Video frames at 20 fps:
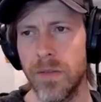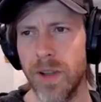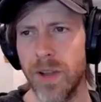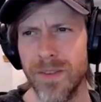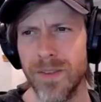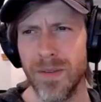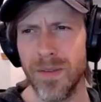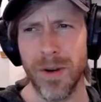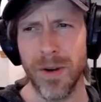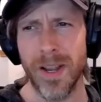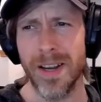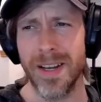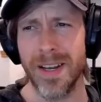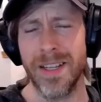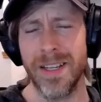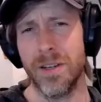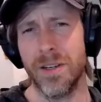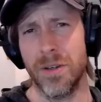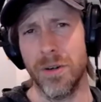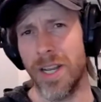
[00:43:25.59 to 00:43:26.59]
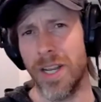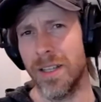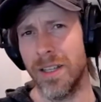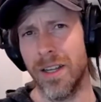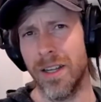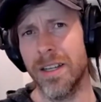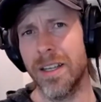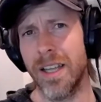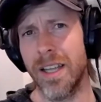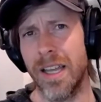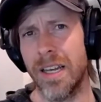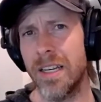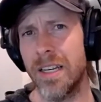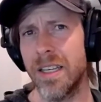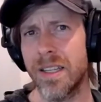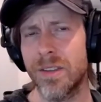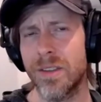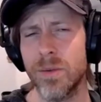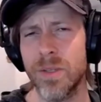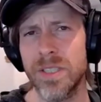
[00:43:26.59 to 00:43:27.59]
I've never had any great luck
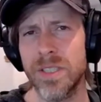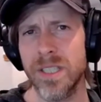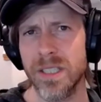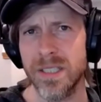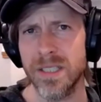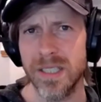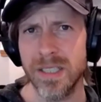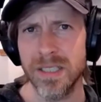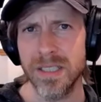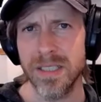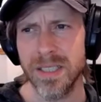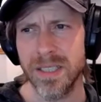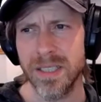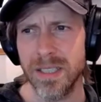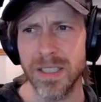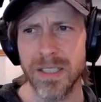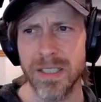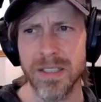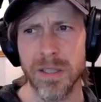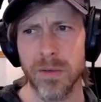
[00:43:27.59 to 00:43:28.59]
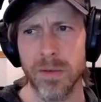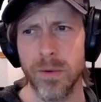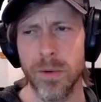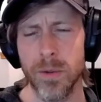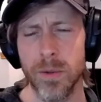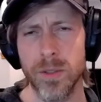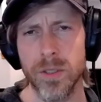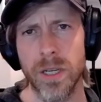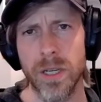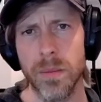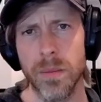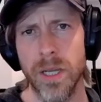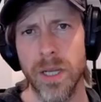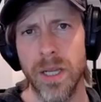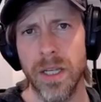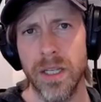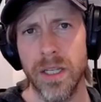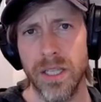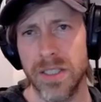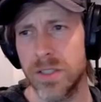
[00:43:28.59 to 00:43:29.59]
editing 360s in things like Photoshop.
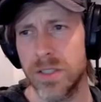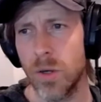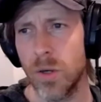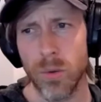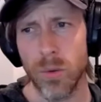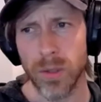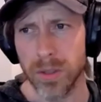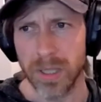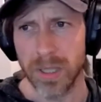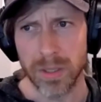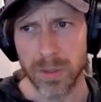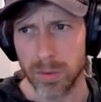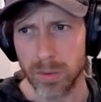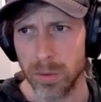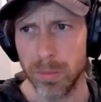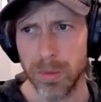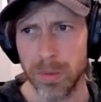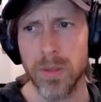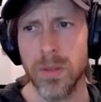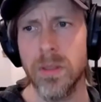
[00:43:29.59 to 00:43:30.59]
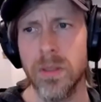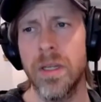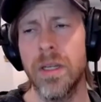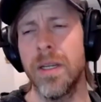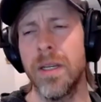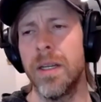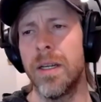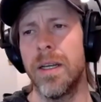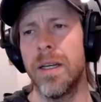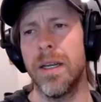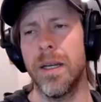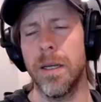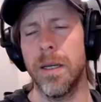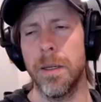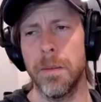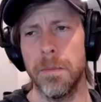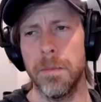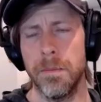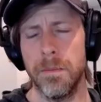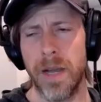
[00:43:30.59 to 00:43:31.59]
It's totally doable.
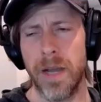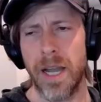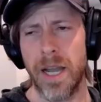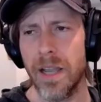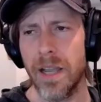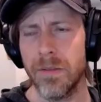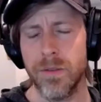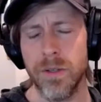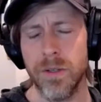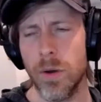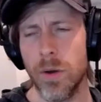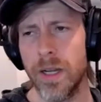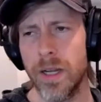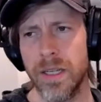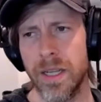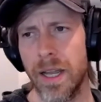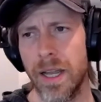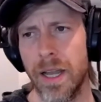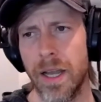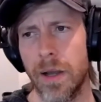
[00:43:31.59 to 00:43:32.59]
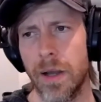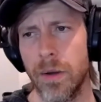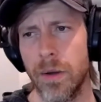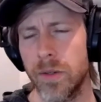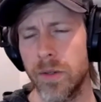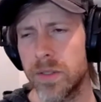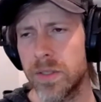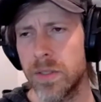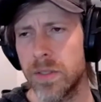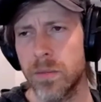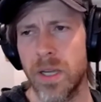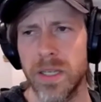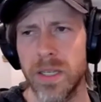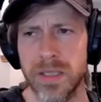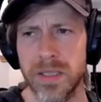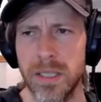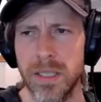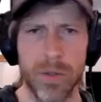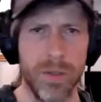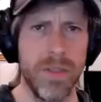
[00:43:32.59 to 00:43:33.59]
I have no idea how. There's some kind of
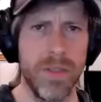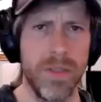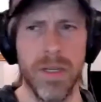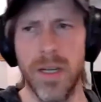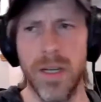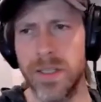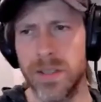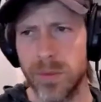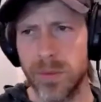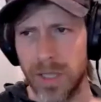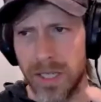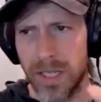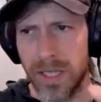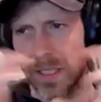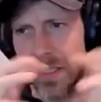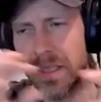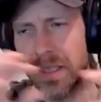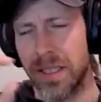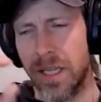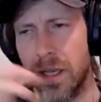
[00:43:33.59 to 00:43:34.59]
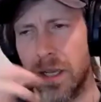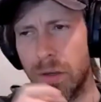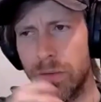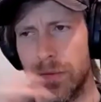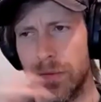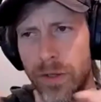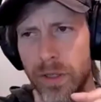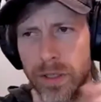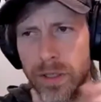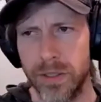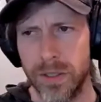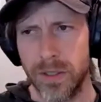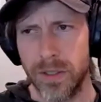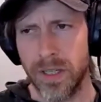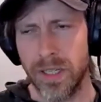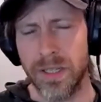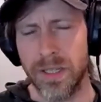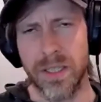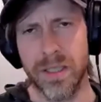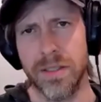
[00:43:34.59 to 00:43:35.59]
secret sauce where they can like scale furniture and
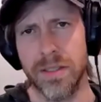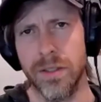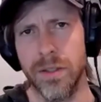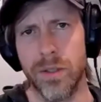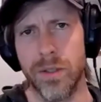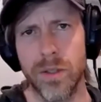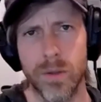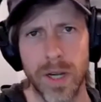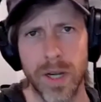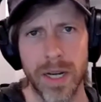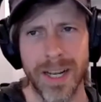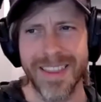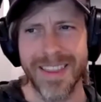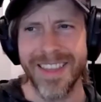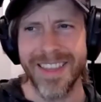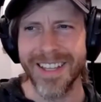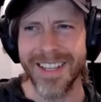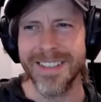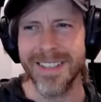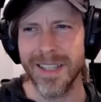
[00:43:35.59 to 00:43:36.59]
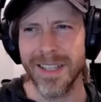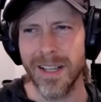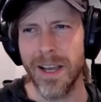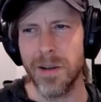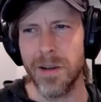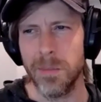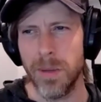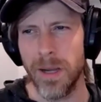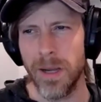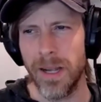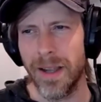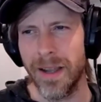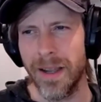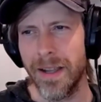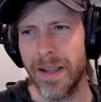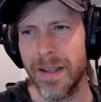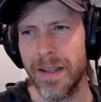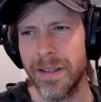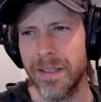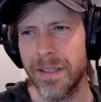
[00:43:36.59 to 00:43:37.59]
get things to look right. I think it's a lot of by
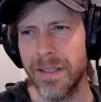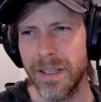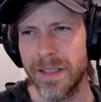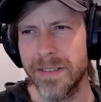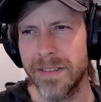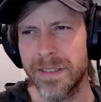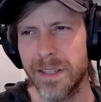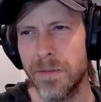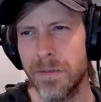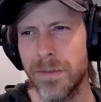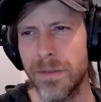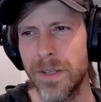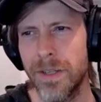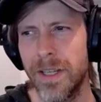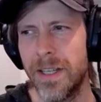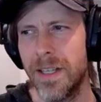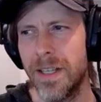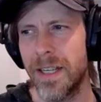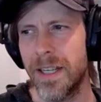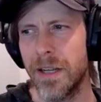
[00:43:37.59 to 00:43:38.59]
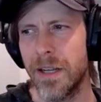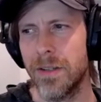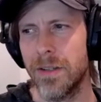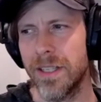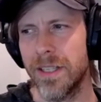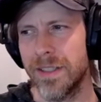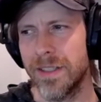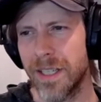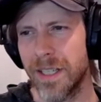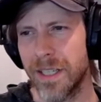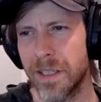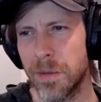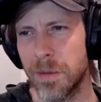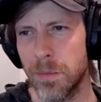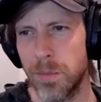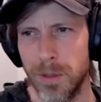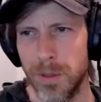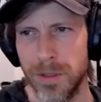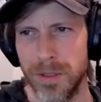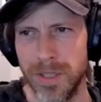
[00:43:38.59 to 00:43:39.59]
eye kind of stuff. Like, I don't think it's like
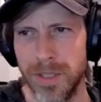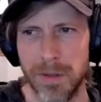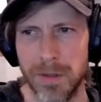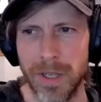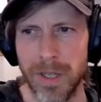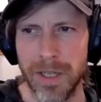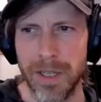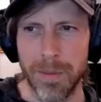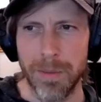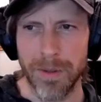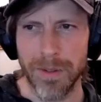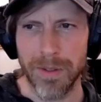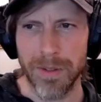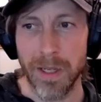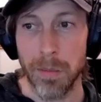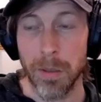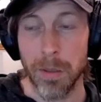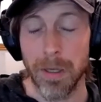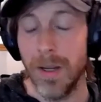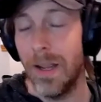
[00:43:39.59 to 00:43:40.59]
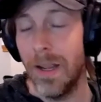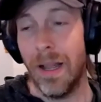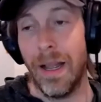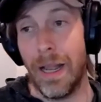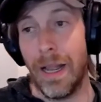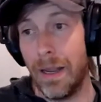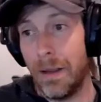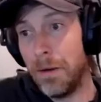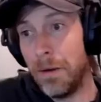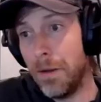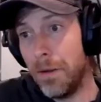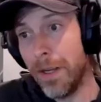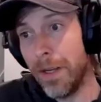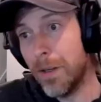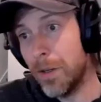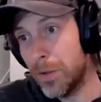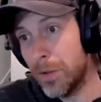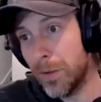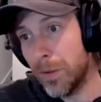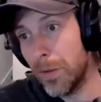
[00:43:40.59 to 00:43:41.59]
computer generated per se, but I don't know. I
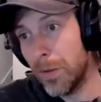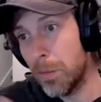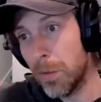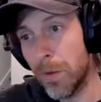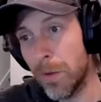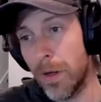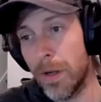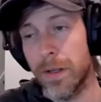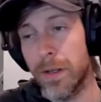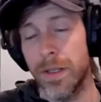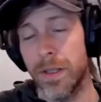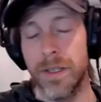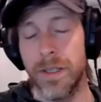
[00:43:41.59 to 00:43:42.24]
could totally be wrong.